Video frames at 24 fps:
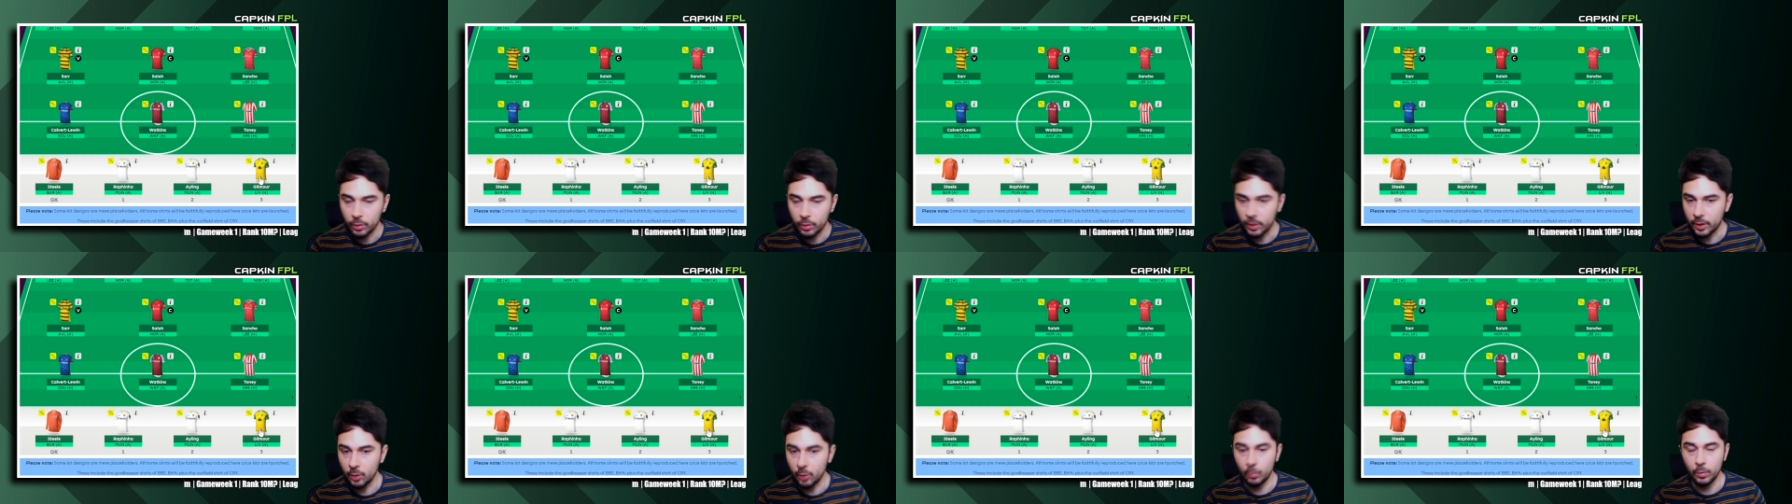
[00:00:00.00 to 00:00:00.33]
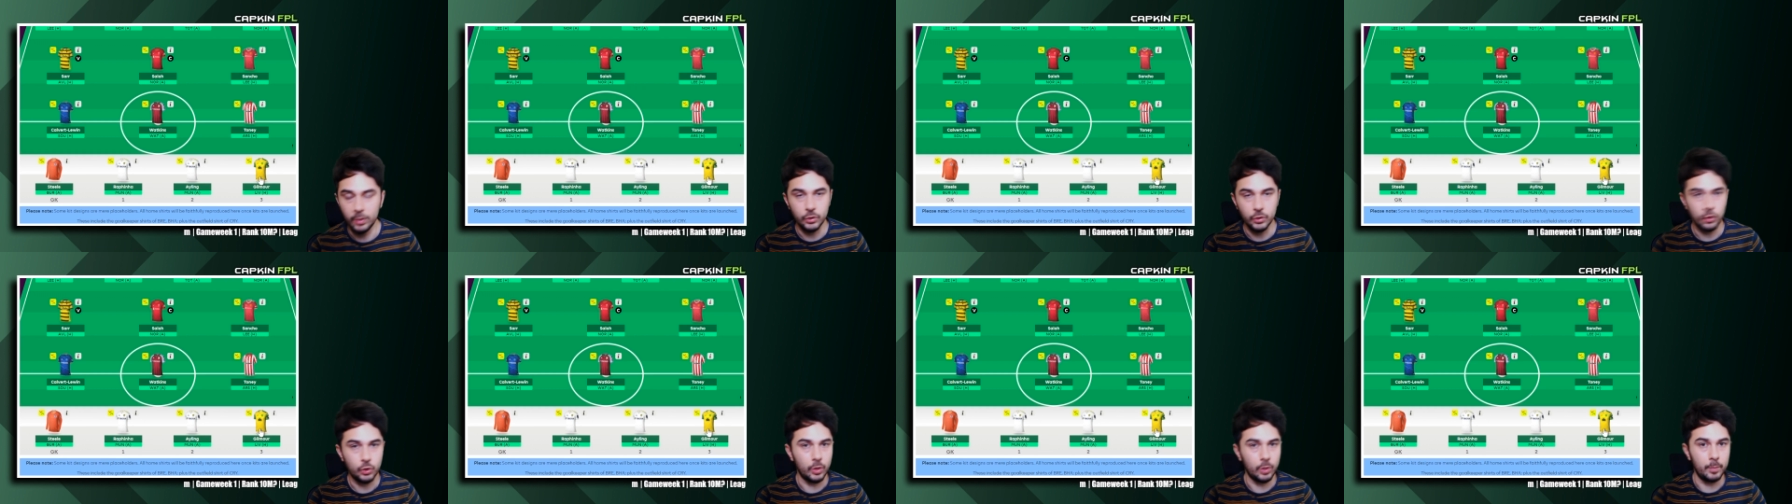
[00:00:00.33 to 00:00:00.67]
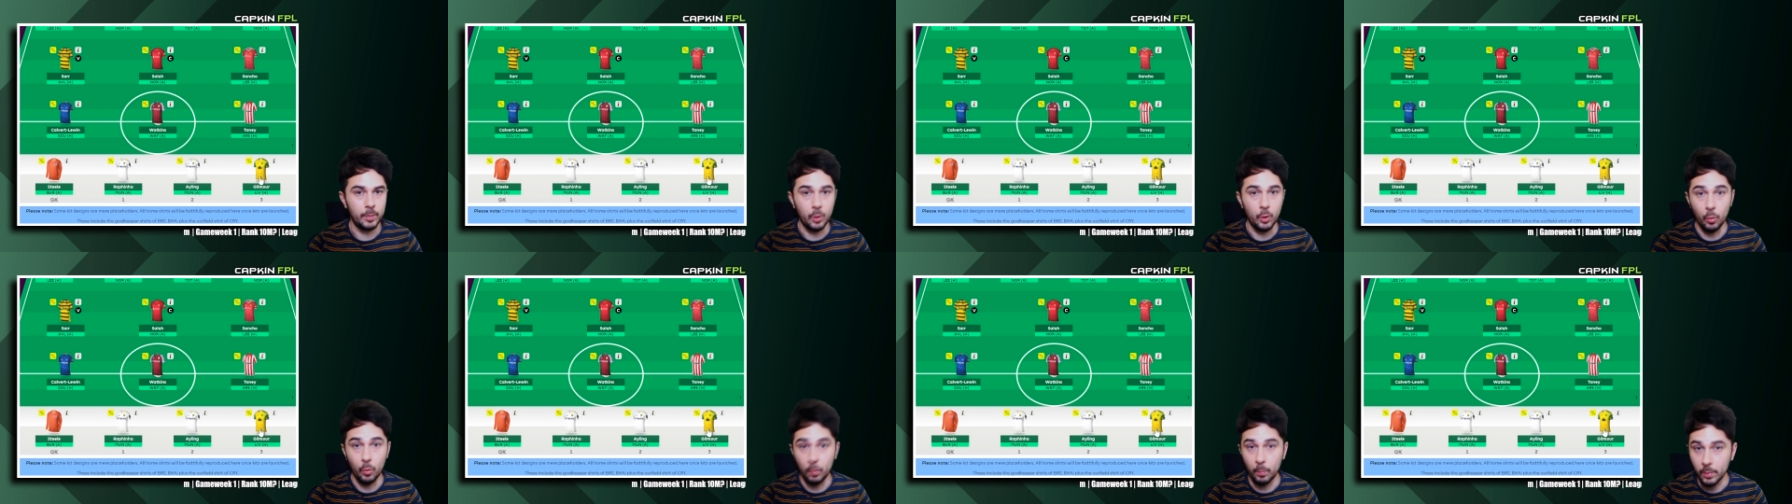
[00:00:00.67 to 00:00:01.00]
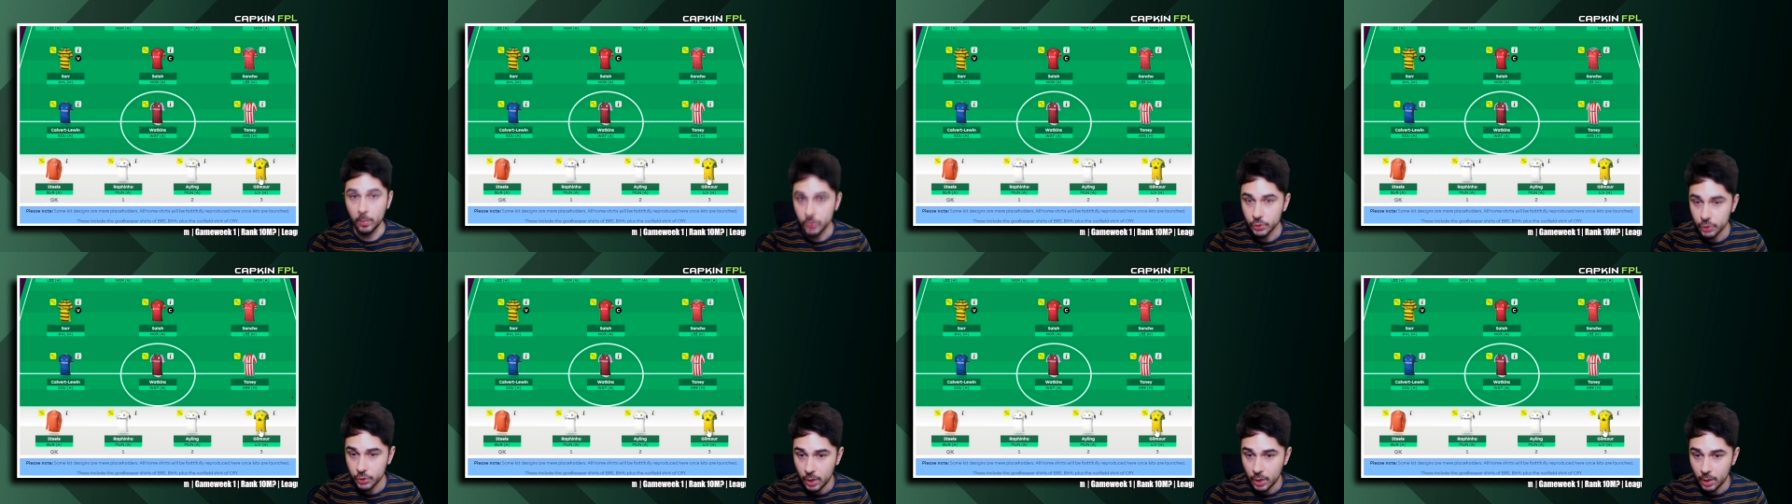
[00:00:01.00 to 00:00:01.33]
Gilmour is going to be on my
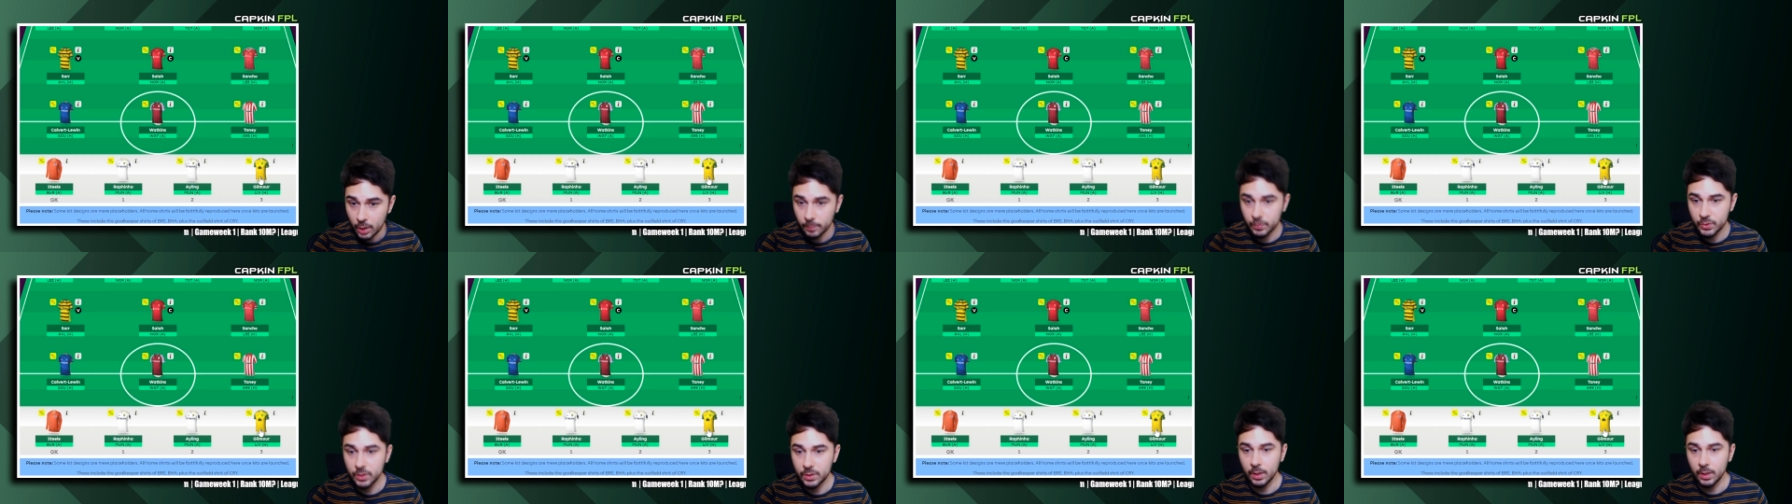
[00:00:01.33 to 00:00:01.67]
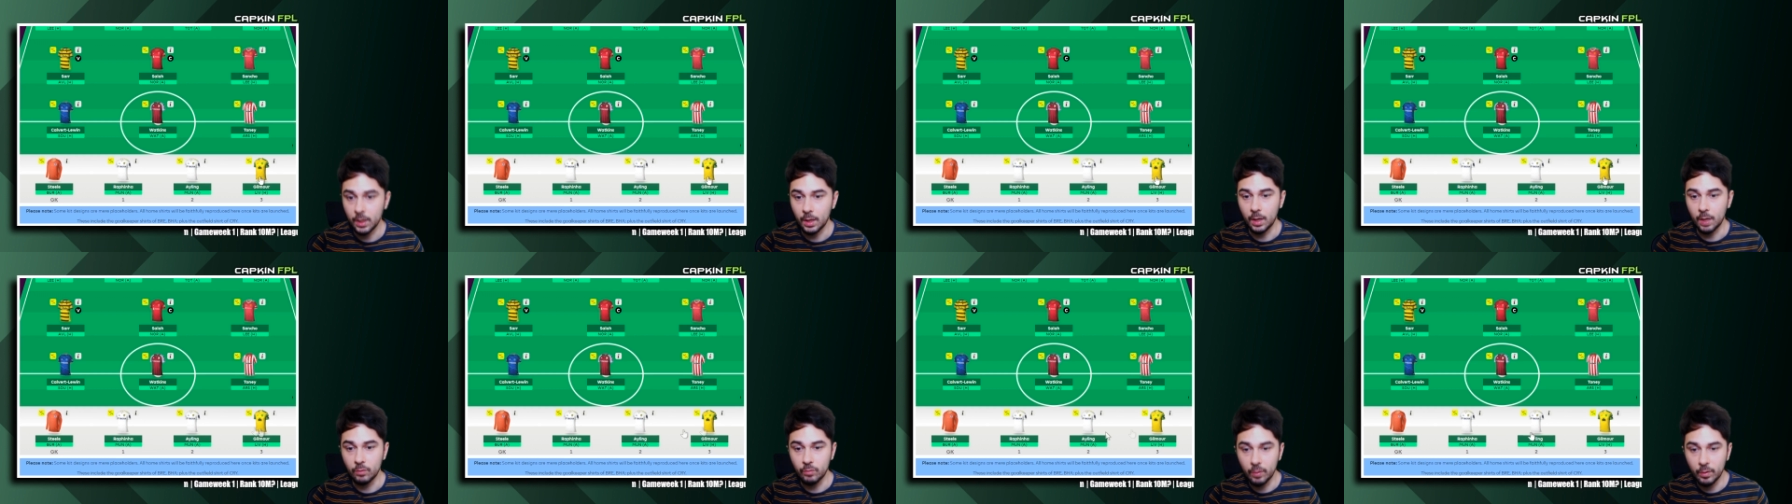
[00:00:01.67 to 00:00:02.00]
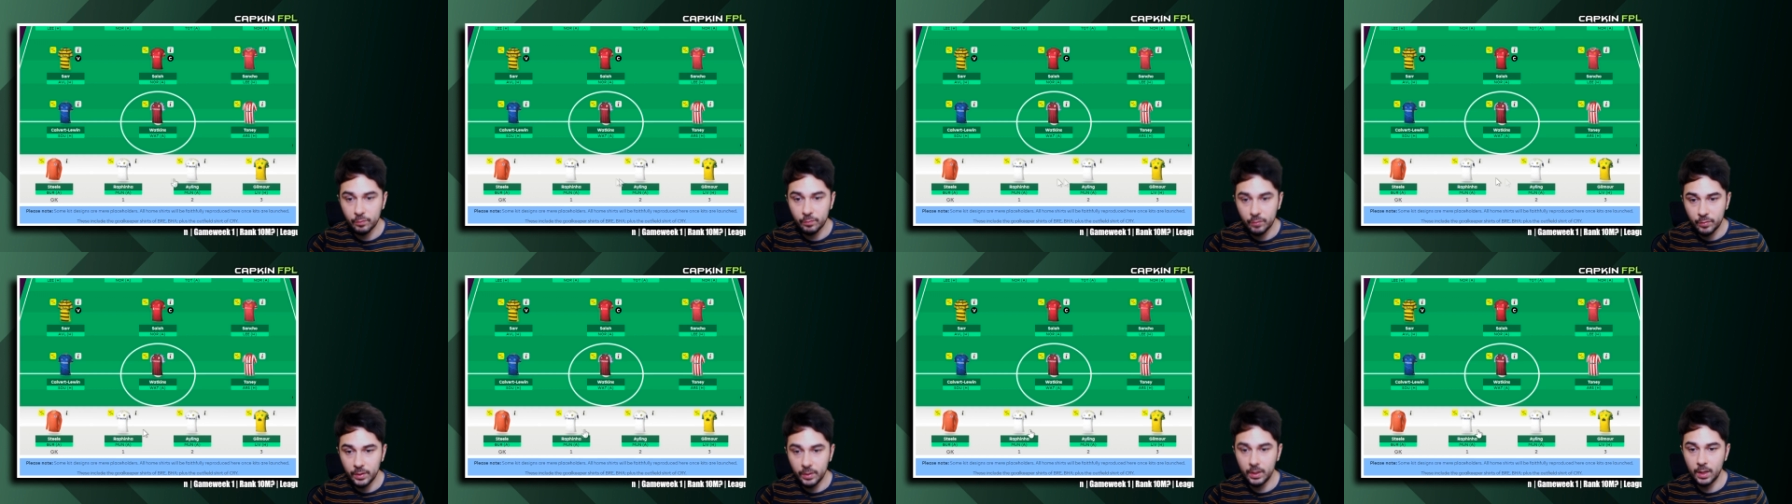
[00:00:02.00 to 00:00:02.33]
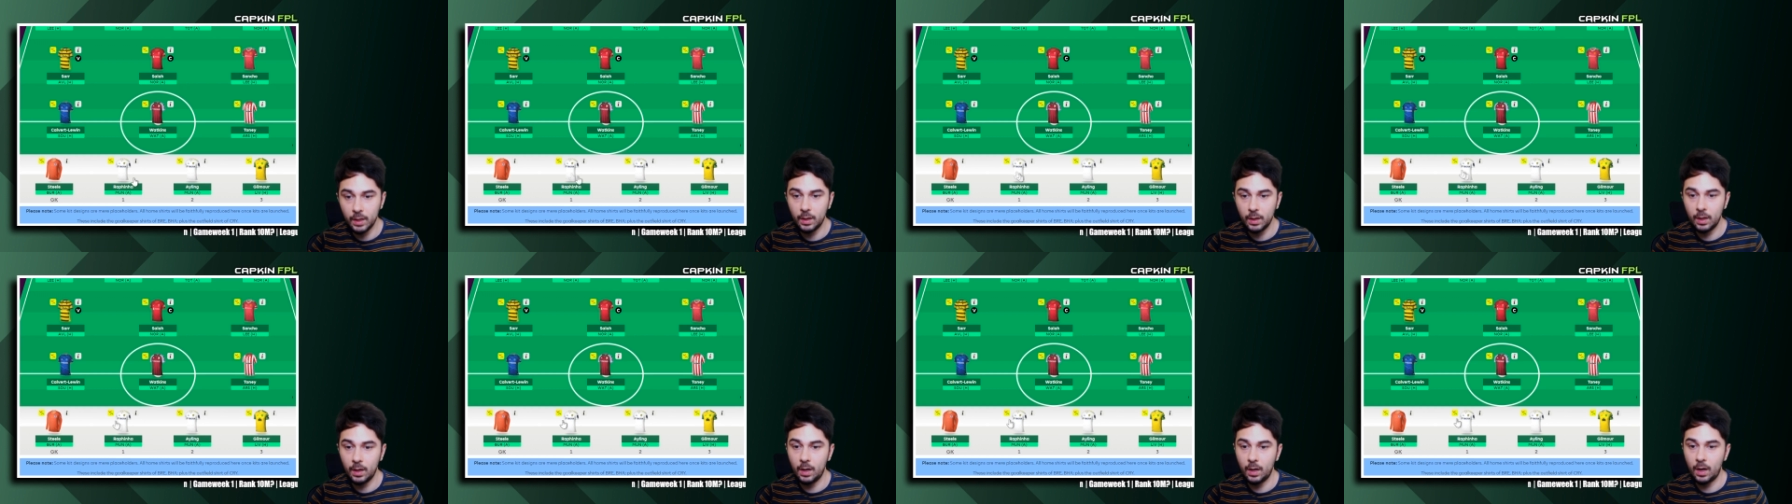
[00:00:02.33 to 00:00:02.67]
subs. Uh,
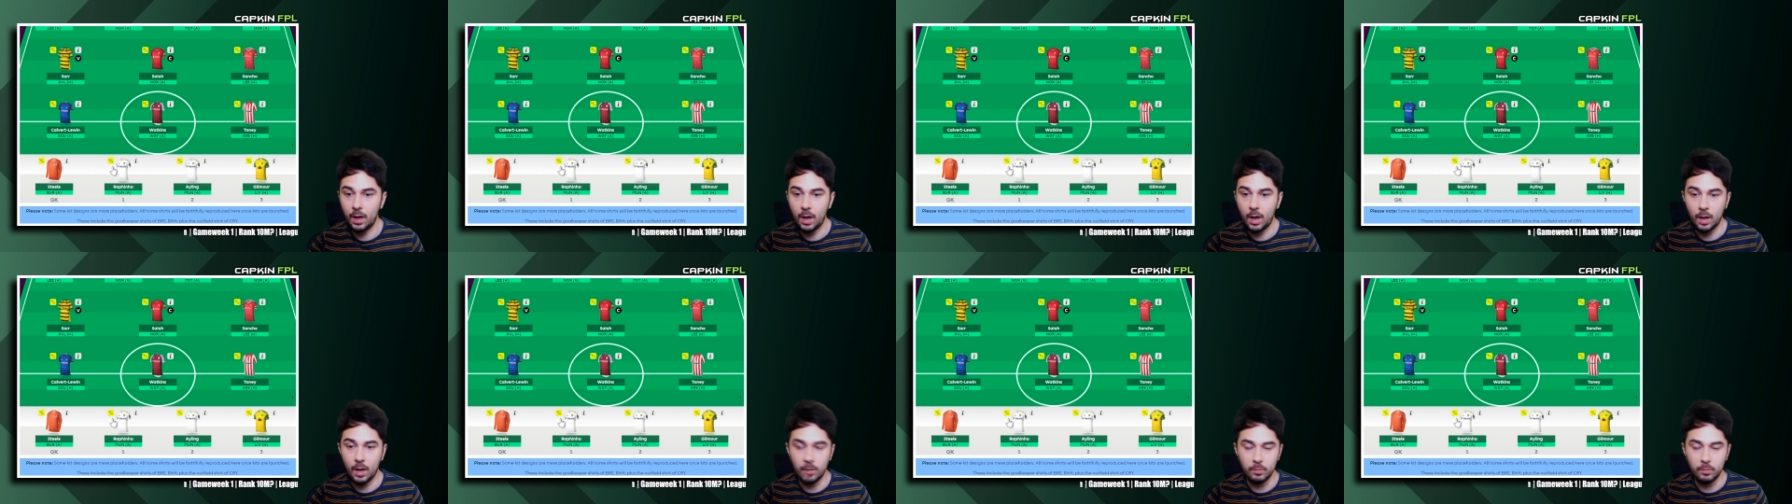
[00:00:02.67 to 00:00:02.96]
Rafinha, I um,